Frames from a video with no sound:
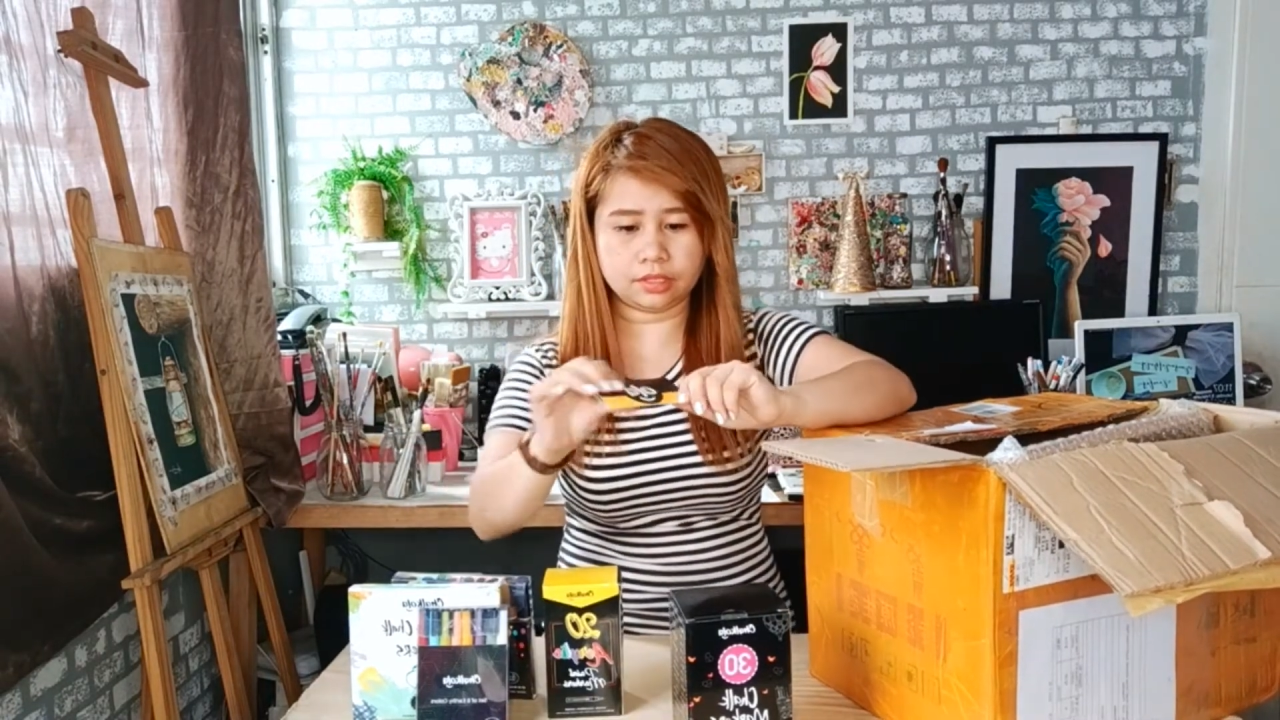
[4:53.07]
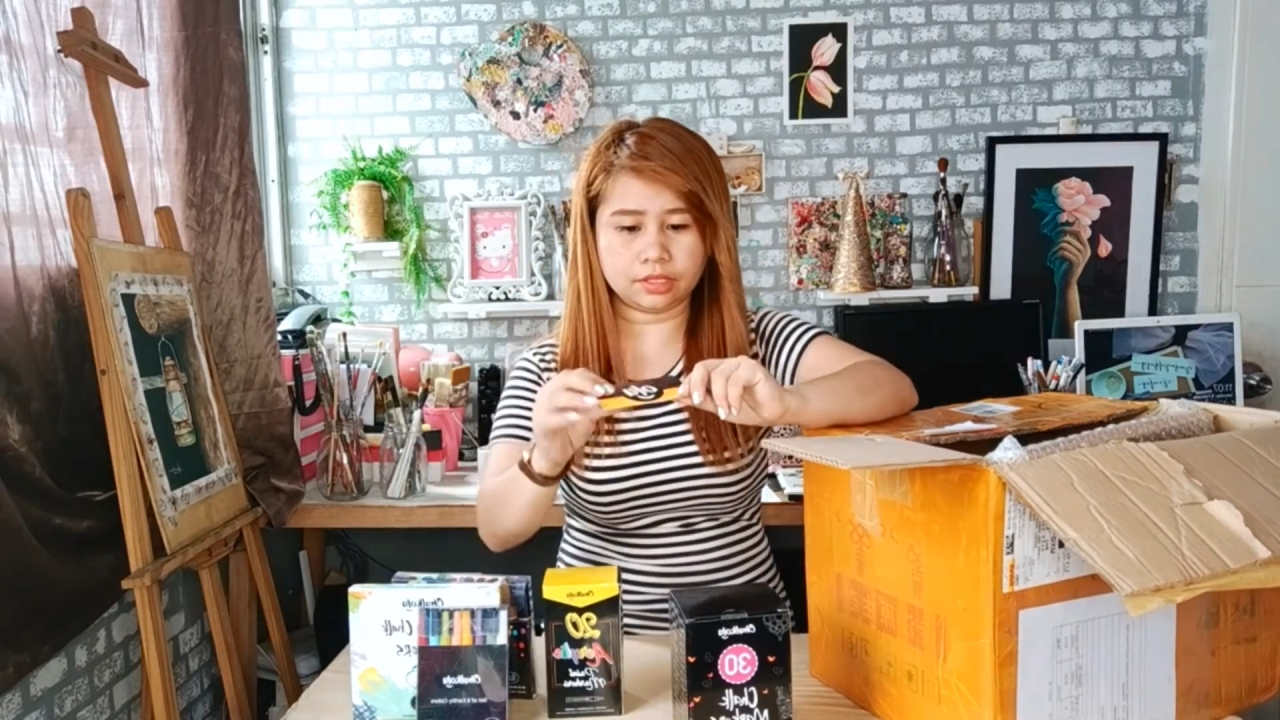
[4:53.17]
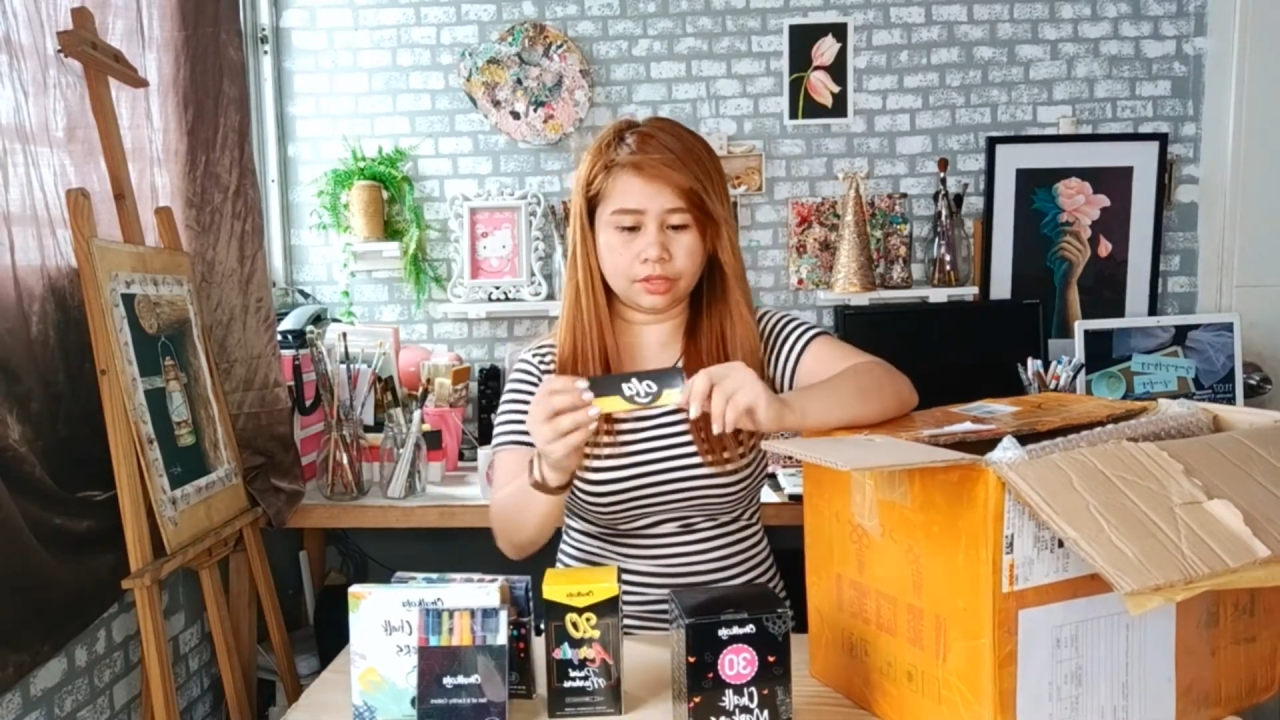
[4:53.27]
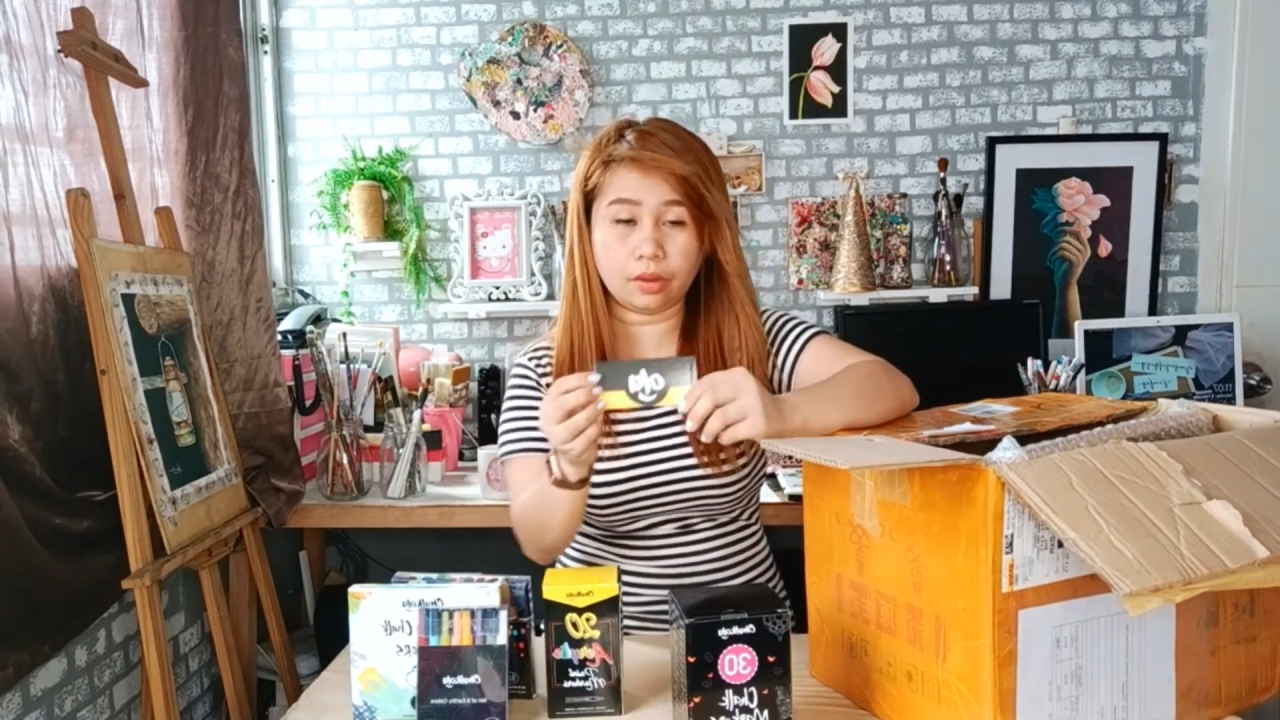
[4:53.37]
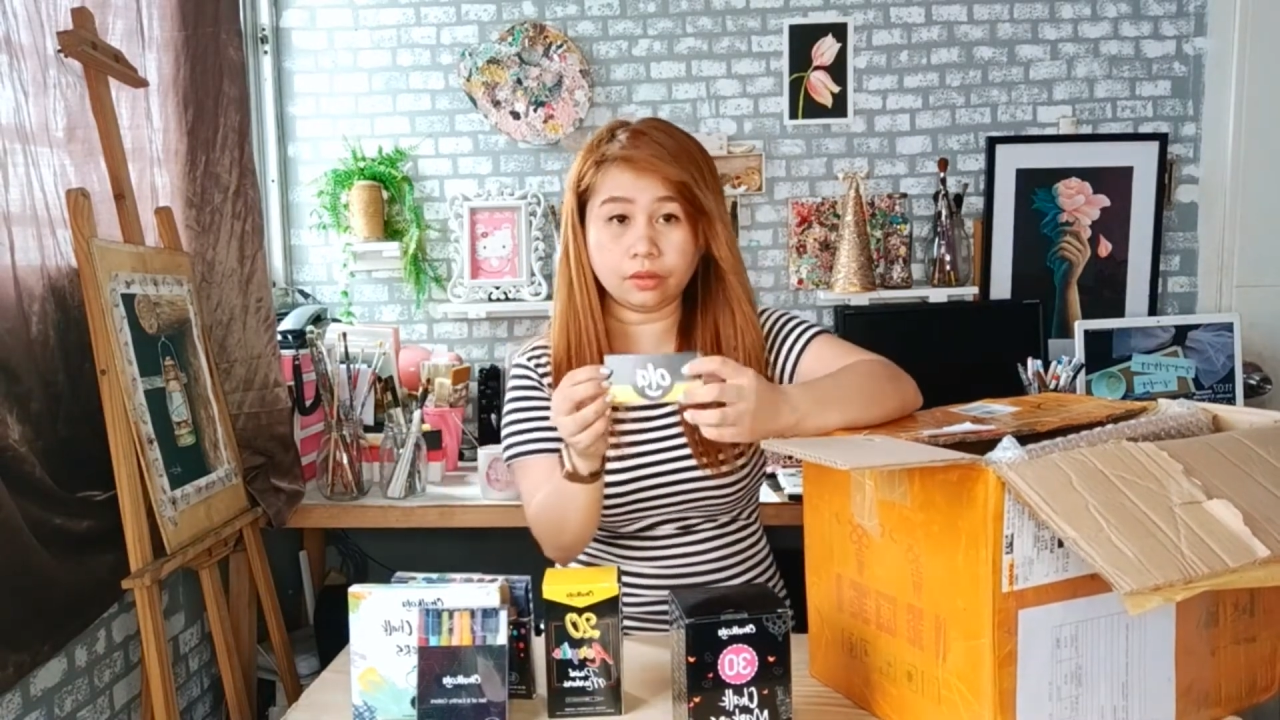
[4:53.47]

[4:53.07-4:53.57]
It says